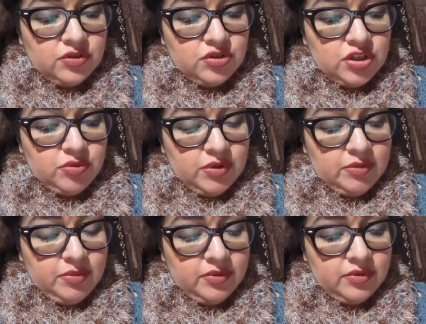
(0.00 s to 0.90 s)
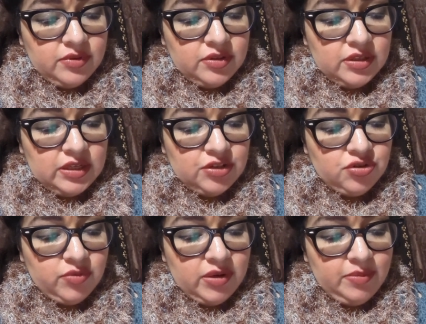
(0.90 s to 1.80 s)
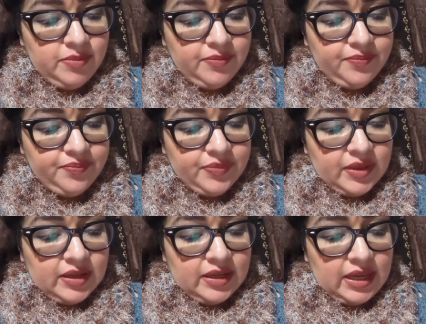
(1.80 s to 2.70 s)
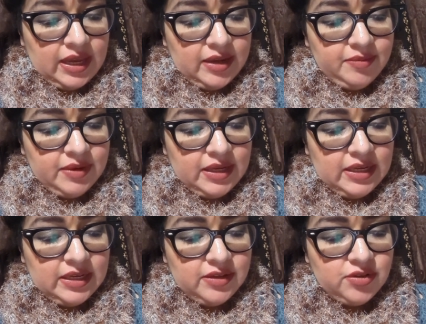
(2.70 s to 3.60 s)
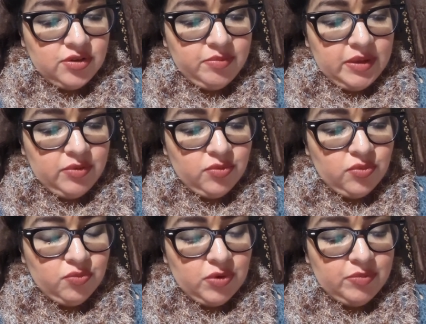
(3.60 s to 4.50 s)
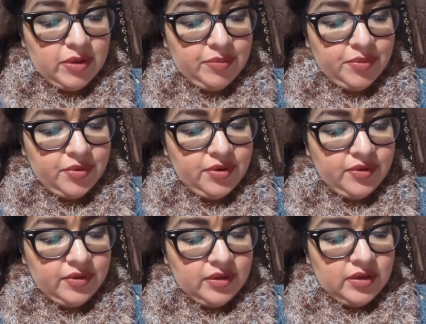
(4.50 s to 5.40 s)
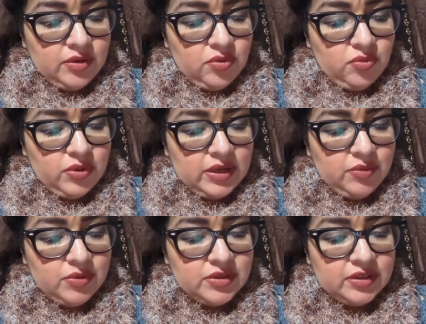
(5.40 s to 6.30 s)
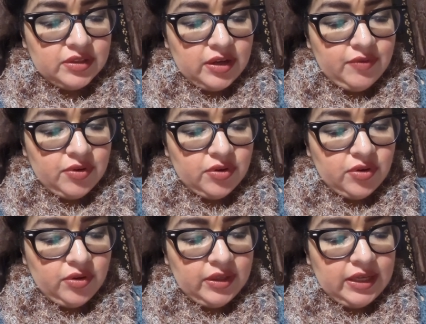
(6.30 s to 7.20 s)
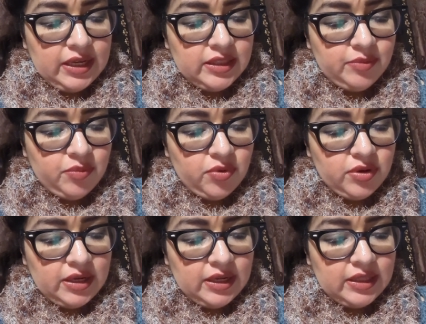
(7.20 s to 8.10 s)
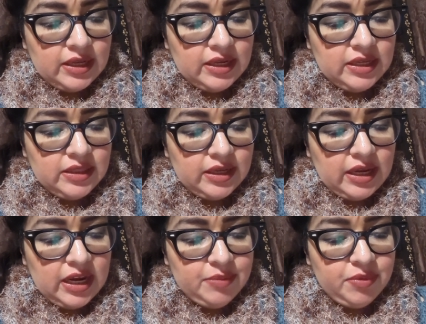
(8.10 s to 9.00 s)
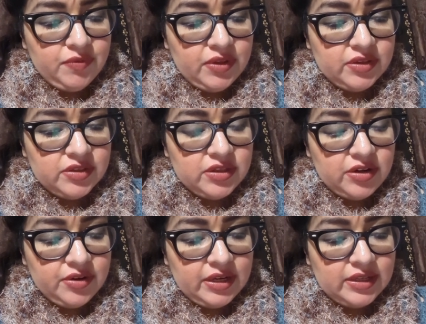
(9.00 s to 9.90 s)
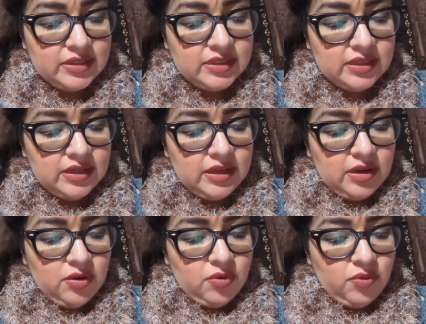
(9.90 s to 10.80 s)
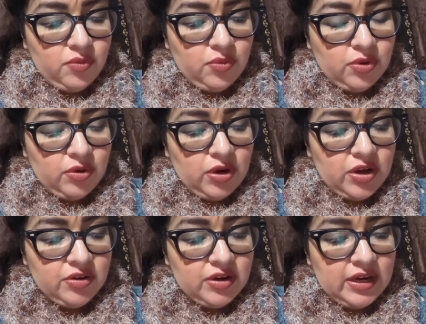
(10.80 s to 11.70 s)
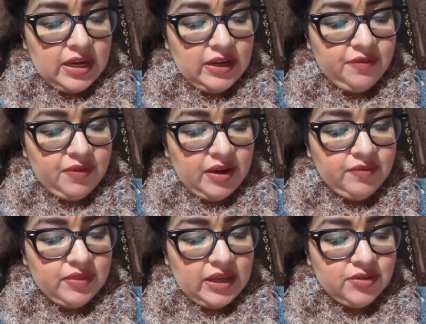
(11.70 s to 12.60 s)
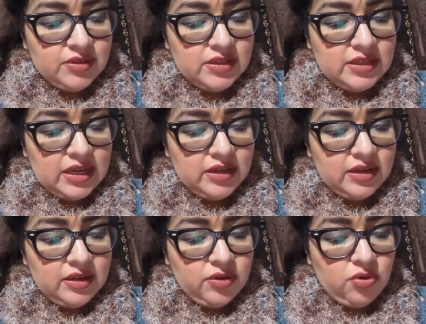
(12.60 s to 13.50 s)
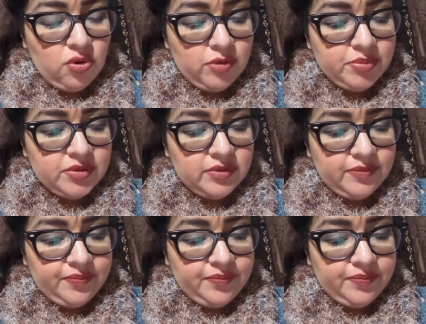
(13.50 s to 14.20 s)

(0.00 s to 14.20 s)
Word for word: Cherib, Sennacherib came, it is to be remembered when it was discovered early in the morning that in the camp of the Syrians were 185,000 dead corpses.